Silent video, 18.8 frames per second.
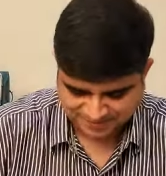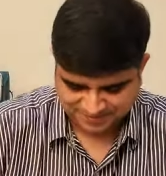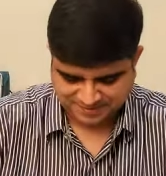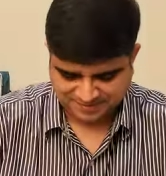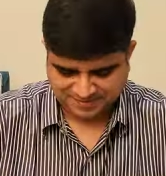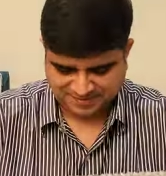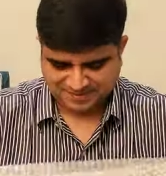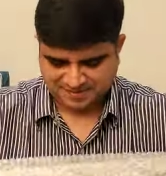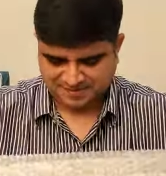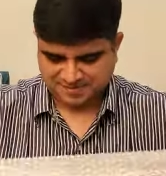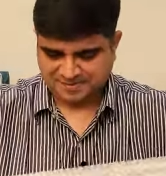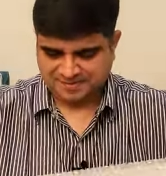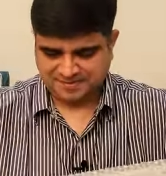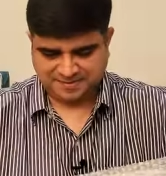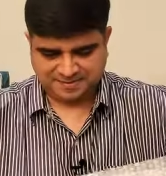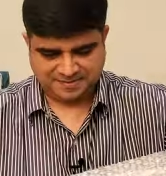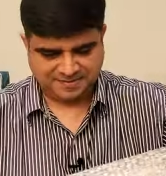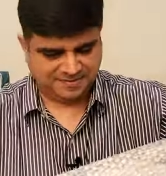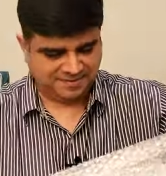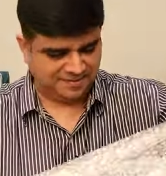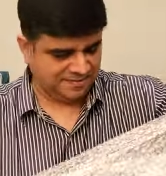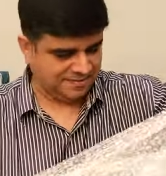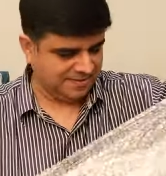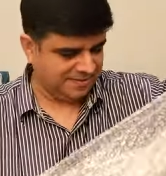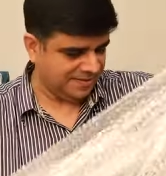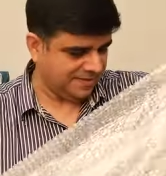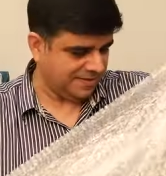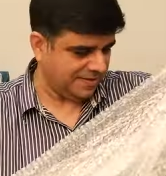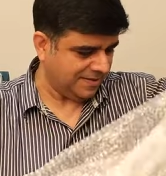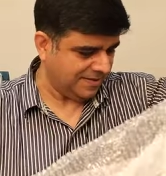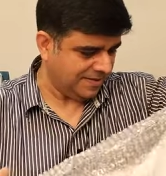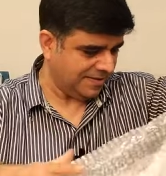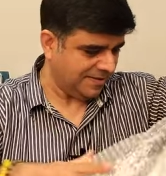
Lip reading: Nothing is said.